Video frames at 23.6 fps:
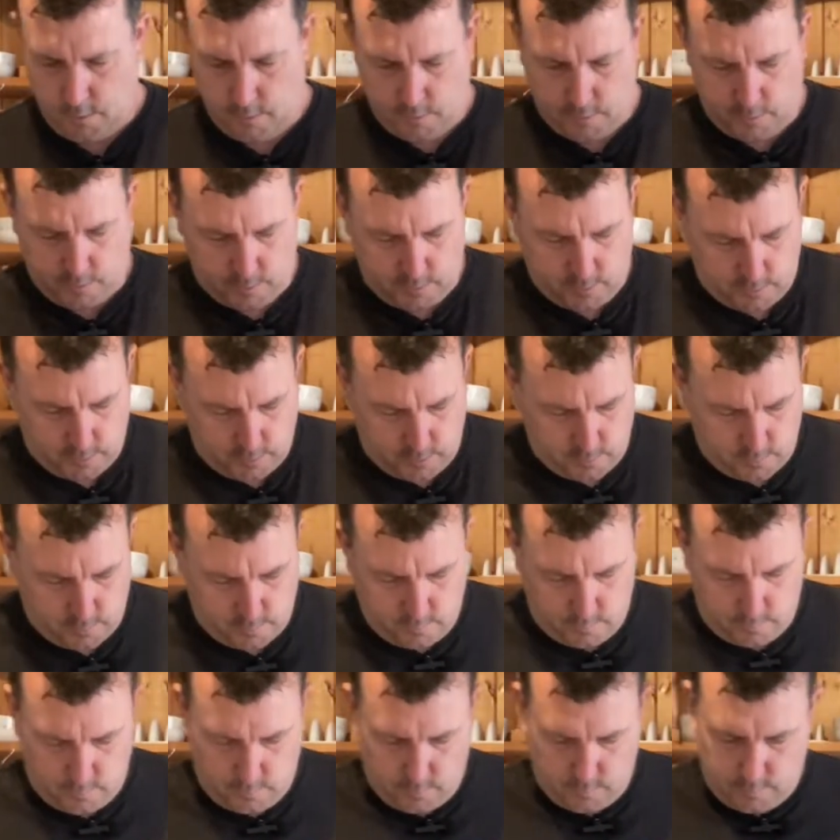so
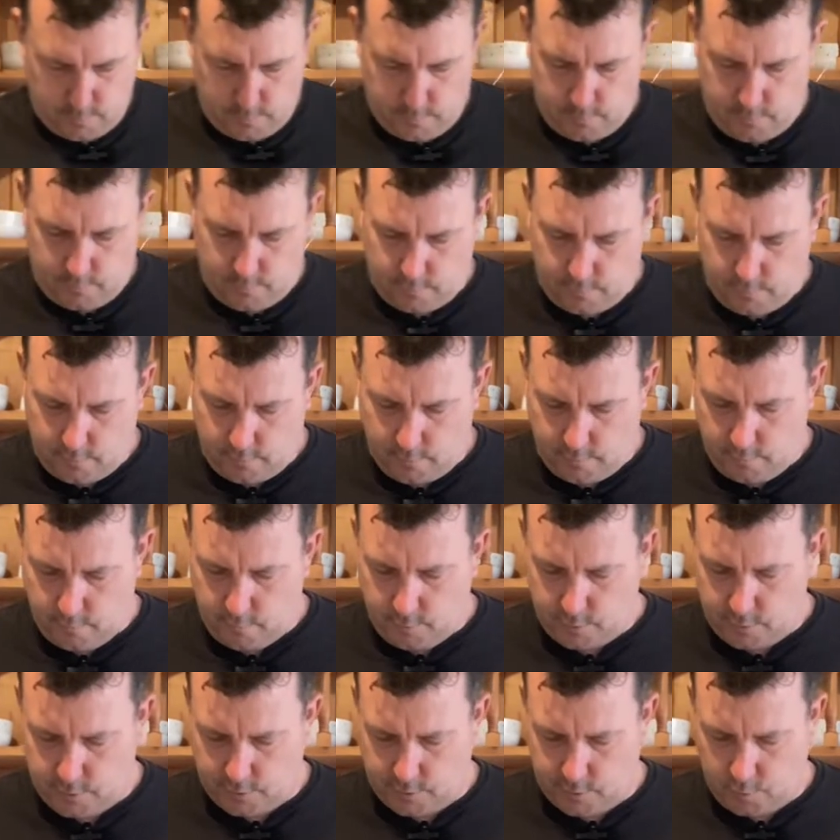I will
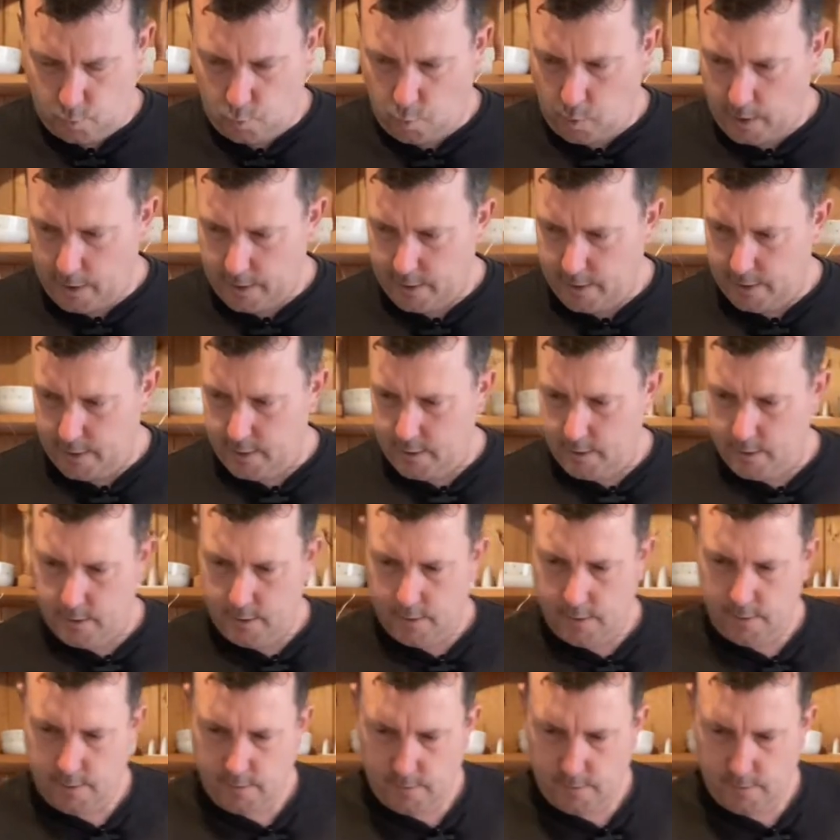just weigh in.